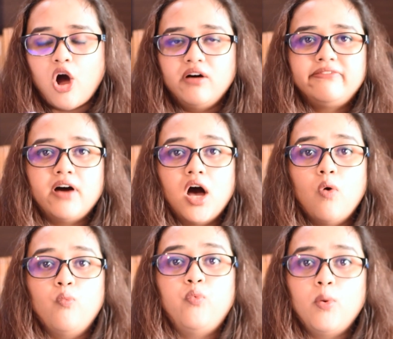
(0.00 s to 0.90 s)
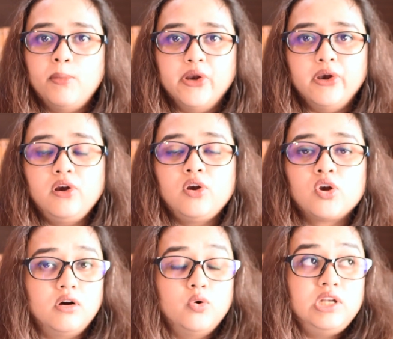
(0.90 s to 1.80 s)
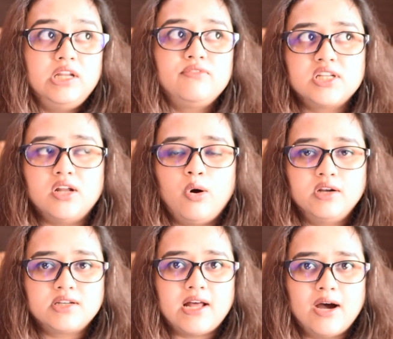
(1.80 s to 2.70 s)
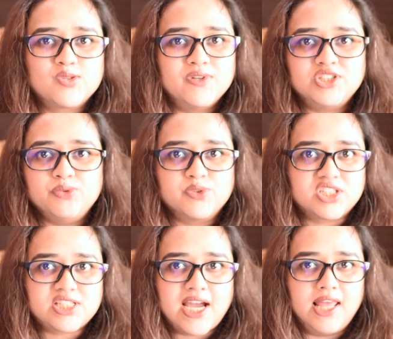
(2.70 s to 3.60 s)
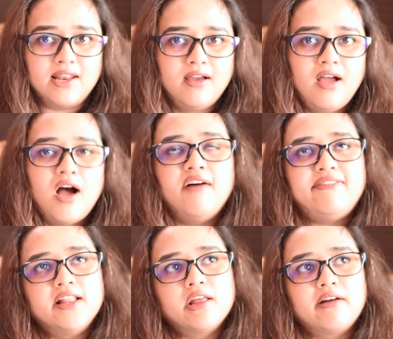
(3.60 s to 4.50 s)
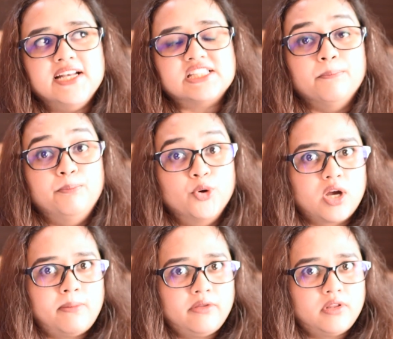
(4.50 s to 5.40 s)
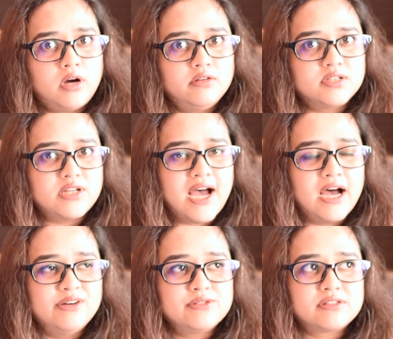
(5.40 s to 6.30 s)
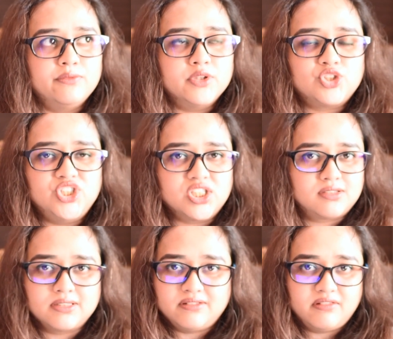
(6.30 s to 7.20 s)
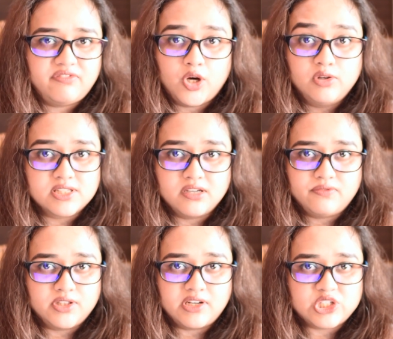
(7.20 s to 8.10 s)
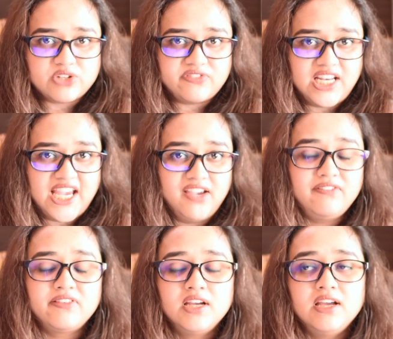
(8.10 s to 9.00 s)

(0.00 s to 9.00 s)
of a woman who lived in a haunted house when she was a child. Her father writes a book about the haunted house, which just follows her for the rest of her life.